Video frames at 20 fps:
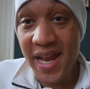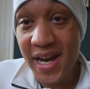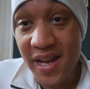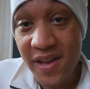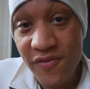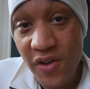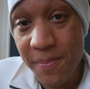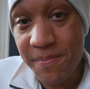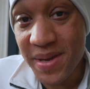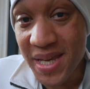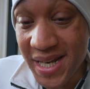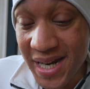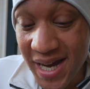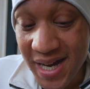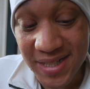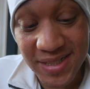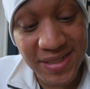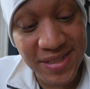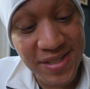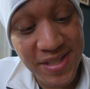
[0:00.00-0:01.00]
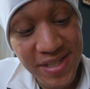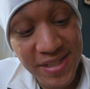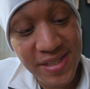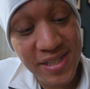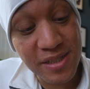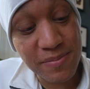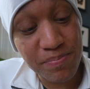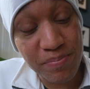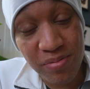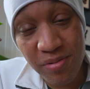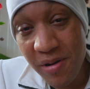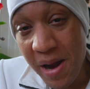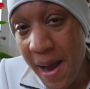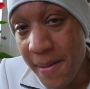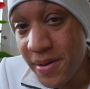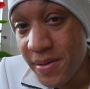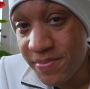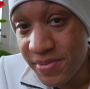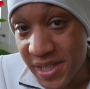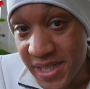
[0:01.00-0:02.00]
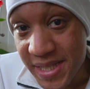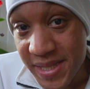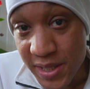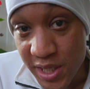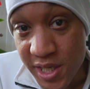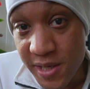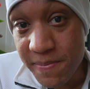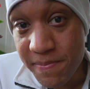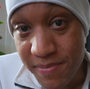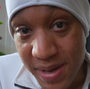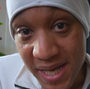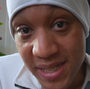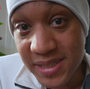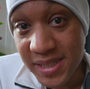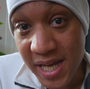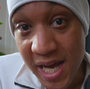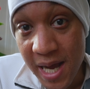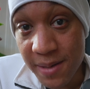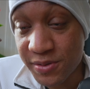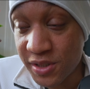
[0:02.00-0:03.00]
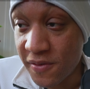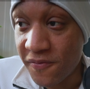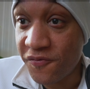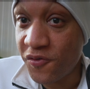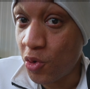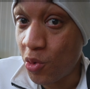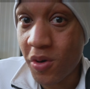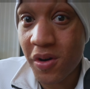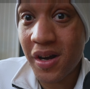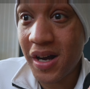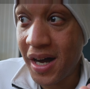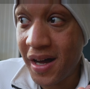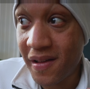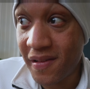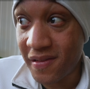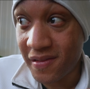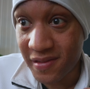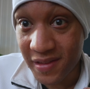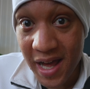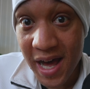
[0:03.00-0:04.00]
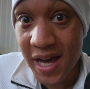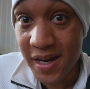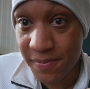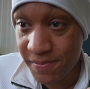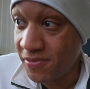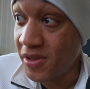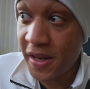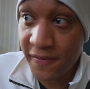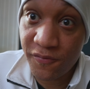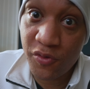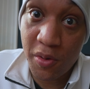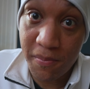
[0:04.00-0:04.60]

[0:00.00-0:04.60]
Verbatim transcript: And if I'm being honest, this is probably the best option for a lot of like